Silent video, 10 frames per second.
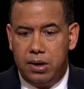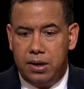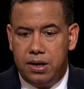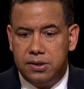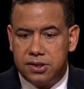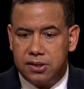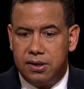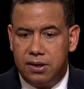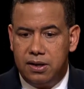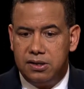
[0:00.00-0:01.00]
Is,
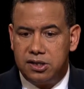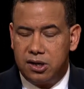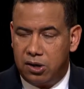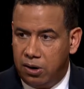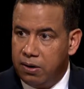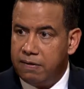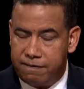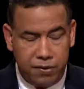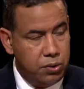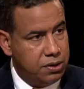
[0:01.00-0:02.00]
Is the current
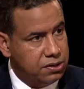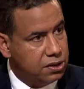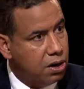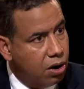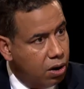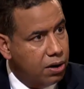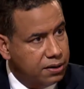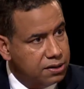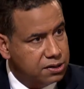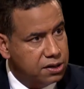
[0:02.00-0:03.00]
focus on
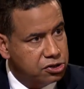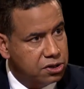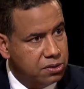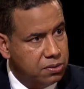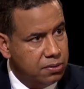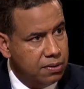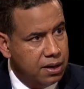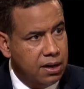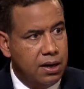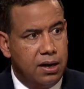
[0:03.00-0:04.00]
this issue
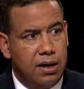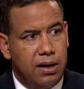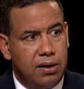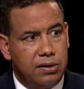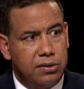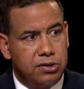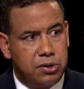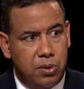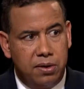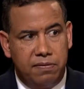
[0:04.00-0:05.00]
sort